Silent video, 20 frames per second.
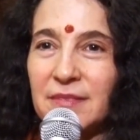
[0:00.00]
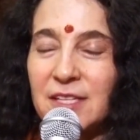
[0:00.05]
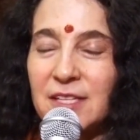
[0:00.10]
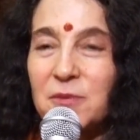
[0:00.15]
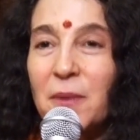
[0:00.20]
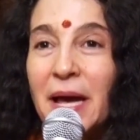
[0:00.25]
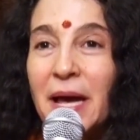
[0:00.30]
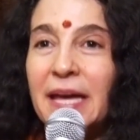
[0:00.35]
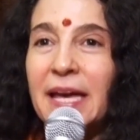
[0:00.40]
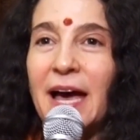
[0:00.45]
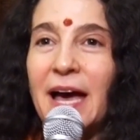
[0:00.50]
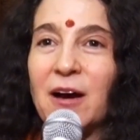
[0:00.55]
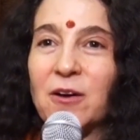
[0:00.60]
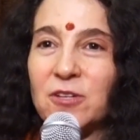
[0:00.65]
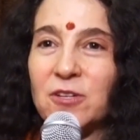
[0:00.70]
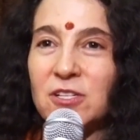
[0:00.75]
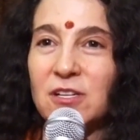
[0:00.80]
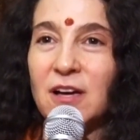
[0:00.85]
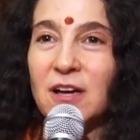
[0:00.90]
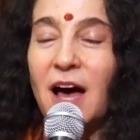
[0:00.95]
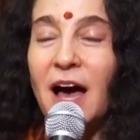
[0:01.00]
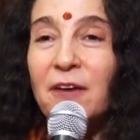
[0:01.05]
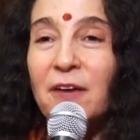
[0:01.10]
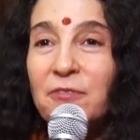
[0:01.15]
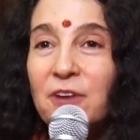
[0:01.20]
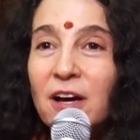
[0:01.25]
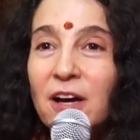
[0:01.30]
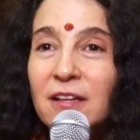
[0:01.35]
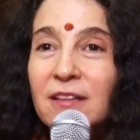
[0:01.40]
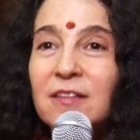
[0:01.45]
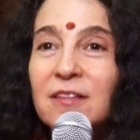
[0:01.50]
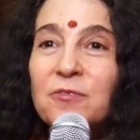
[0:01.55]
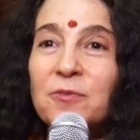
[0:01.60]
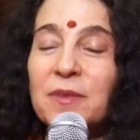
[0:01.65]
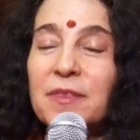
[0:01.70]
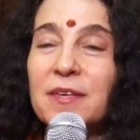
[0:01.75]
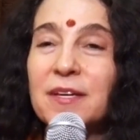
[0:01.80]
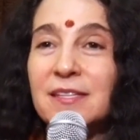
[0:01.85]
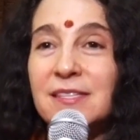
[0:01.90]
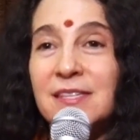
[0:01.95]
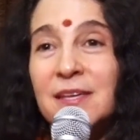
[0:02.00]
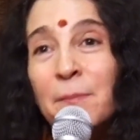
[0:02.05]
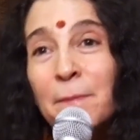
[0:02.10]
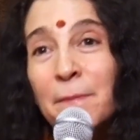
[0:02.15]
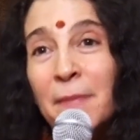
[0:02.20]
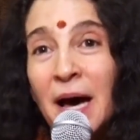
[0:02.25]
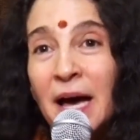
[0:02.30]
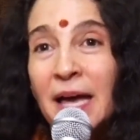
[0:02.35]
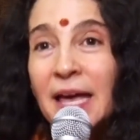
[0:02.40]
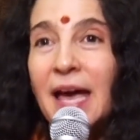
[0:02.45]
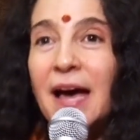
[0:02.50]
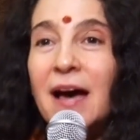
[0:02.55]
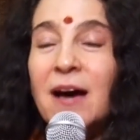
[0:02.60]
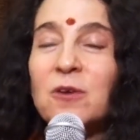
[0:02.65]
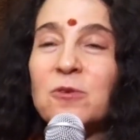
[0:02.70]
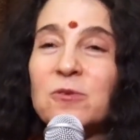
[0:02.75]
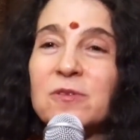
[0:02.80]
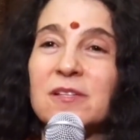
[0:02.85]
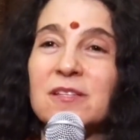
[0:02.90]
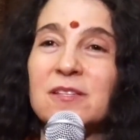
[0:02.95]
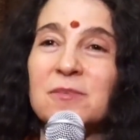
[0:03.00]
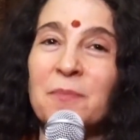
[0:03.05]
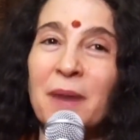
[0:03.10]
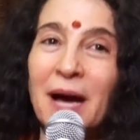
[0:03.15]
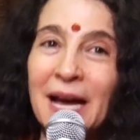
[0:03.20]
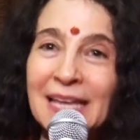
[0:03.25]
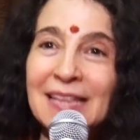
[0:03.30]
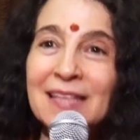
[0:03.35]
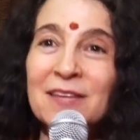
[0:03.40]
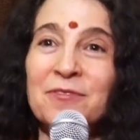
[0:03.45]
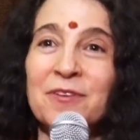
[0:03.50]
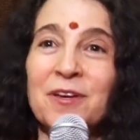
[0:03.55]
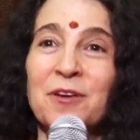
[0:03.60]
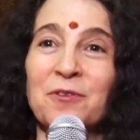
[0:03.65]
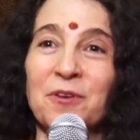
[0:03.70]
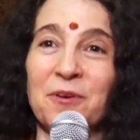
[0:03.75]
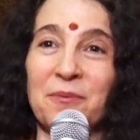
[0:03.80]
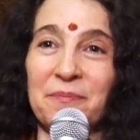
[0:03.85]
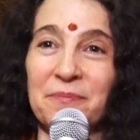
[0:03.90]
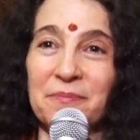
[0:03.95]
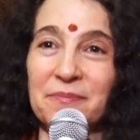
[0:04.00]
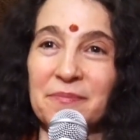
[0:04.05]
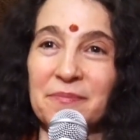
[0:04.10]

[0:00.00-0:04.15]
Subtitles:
It's my couch. I've got to live with it. It's in my house. It's my living room.